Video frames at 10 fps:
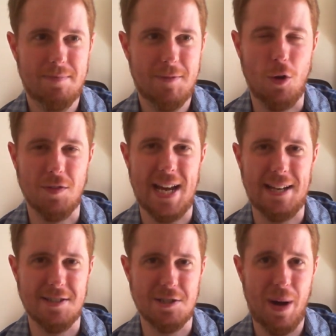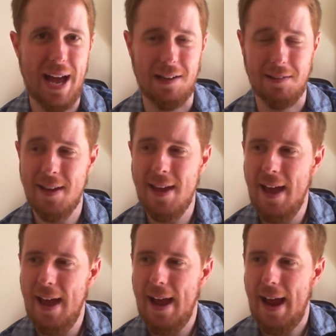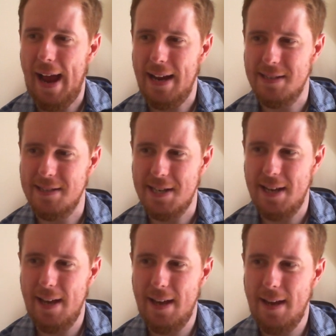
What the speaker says: content as well. And